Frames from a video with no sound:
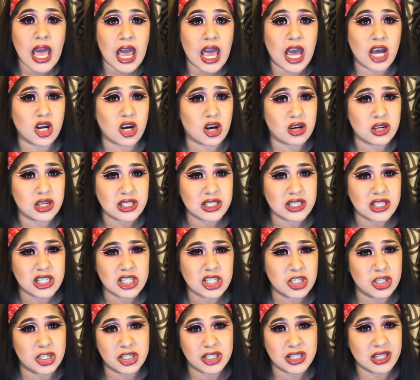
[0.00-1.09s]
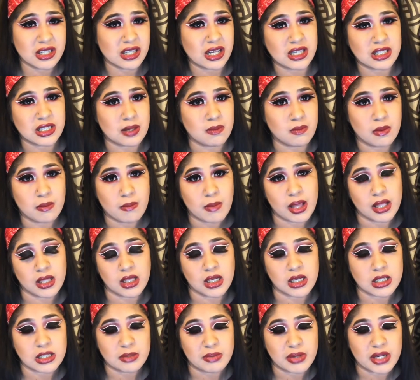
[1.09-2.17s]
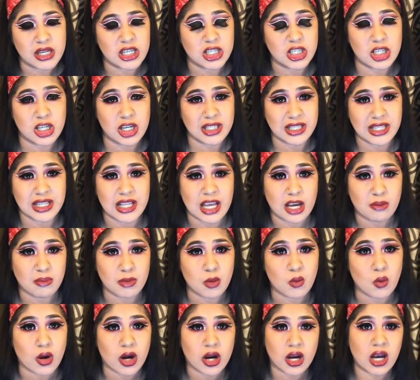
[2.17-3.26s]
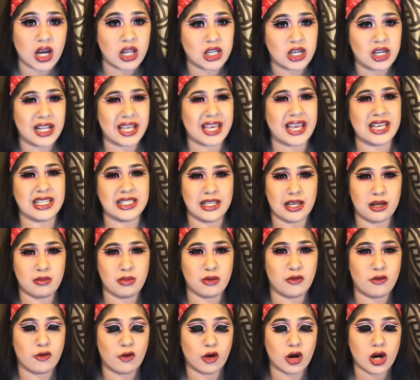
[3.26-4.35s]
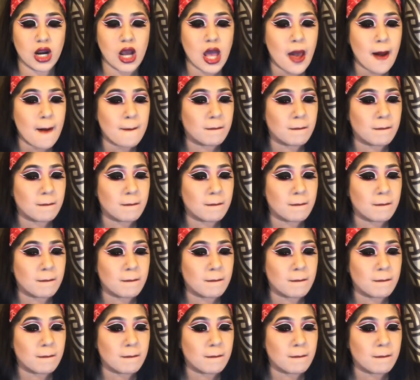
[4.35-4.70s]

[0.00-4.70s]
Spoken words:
And honestly, she doesn't like some of my looks because she doesn't like me wearing color like I said before.